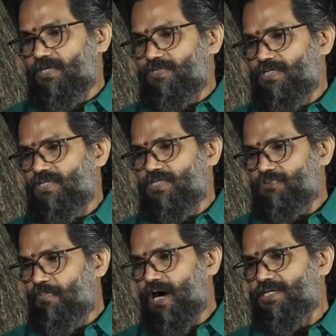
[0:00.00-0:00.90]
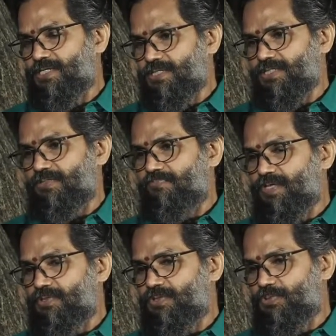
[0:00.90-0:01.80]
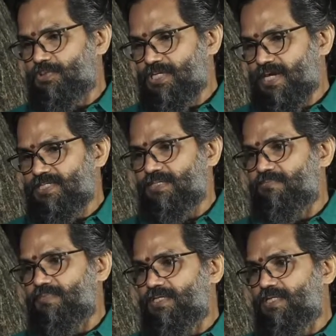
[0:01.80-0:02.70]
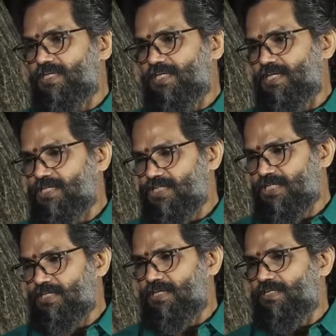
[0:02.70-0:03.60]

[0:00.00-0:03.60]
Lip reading: this smartness, the enthusiasm, the dedication,